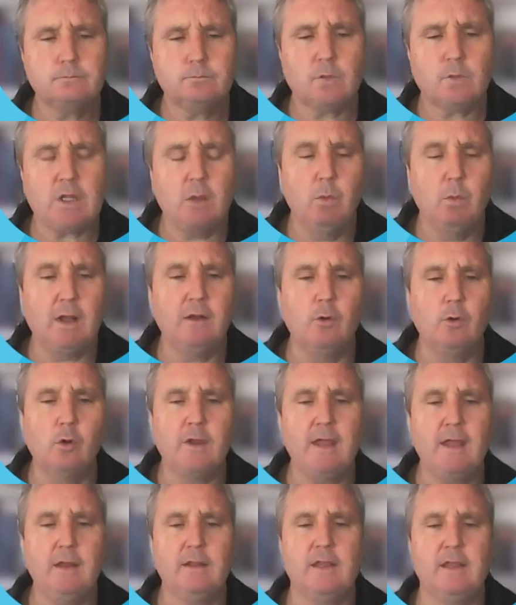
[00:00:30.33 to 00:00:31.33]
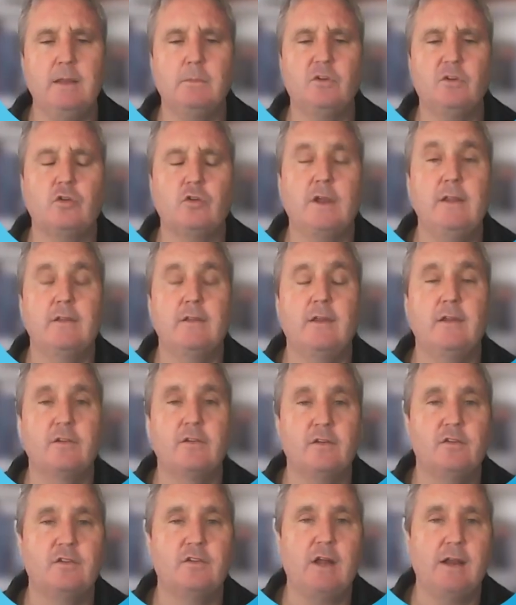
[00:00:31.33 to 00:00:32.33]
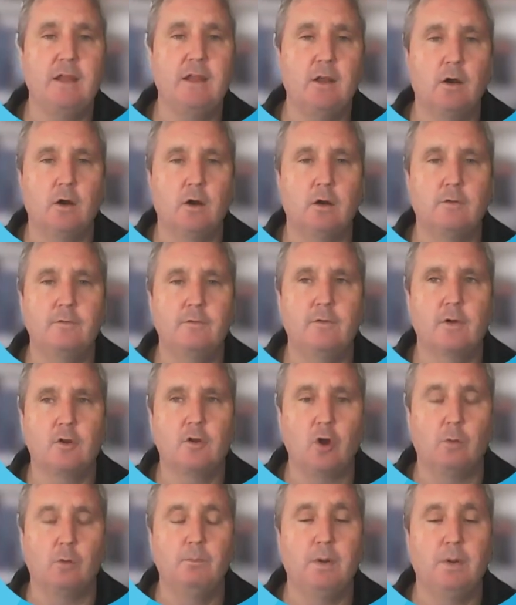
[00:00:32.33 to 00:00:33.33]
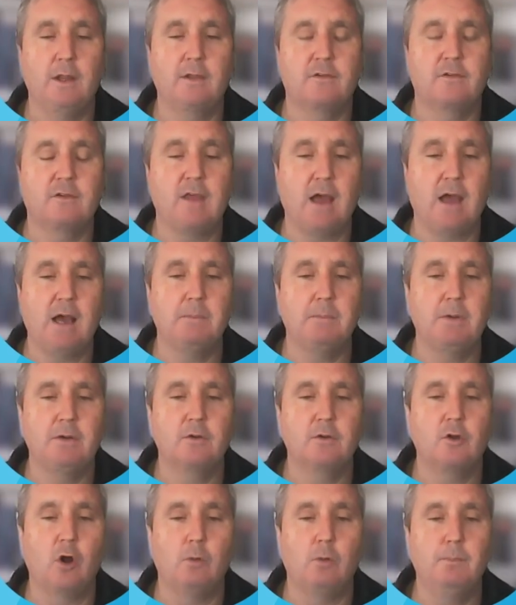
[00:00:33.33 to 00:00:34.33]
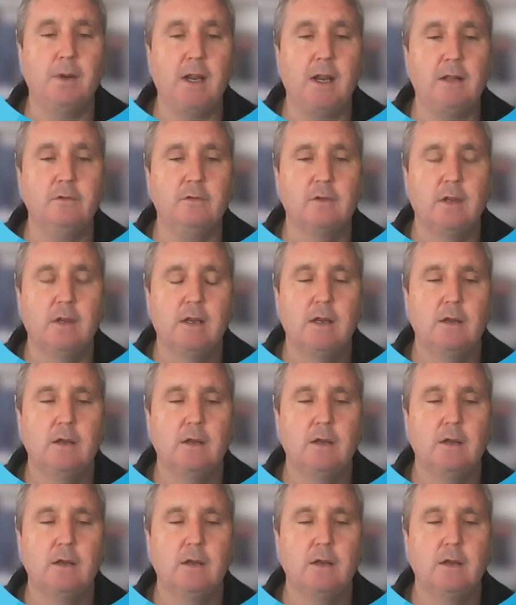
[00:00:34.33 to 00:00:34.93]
Well, organic chemistry is the study of complex carbon compounds,